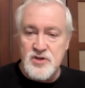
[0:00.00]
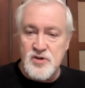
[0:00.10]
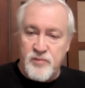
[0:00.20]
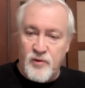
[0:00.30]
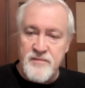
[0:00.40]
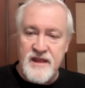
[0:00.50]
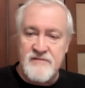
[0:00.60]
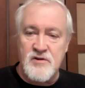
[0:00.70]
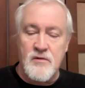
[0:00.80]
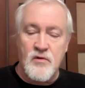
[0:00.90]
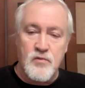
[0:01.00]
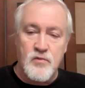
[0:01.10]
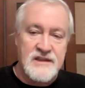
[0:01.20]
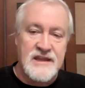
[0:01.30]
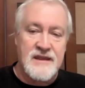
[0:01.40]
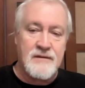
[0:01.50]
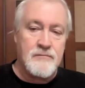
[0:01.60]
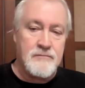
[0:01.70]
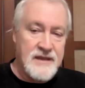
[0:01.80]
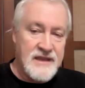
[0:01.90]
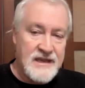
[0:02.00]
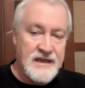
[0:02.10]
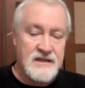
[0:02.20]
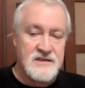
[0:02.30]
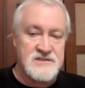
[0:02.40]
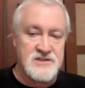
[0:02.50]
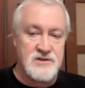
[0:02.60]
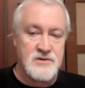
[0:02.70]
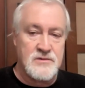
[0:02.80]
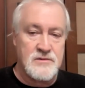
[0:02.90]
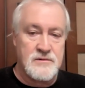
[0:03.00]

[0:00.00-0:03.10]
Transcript: your poor behavior really mean to you